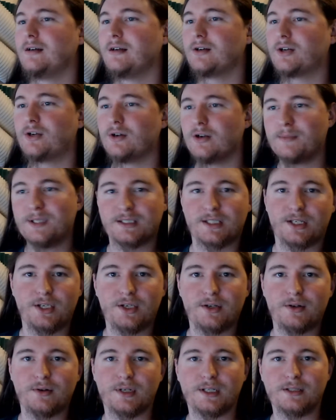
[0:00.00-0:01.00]
Kirby's
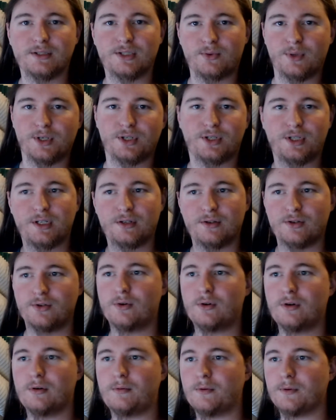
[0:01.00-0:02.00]
cute, he's squishy and
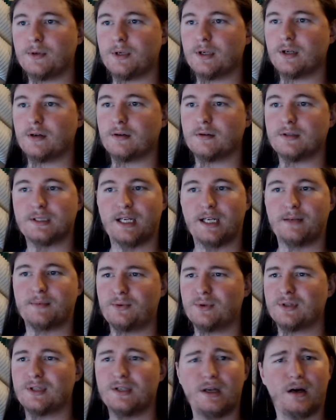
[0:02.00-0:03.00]
adorable, you know. The same thing
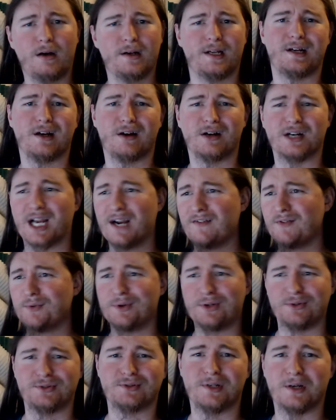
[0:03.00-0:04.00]
with Donkey Kong. Everyone
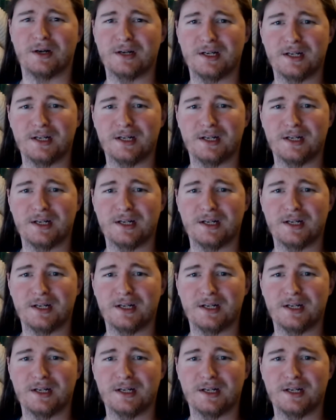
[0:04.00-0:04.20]
knows who Donkey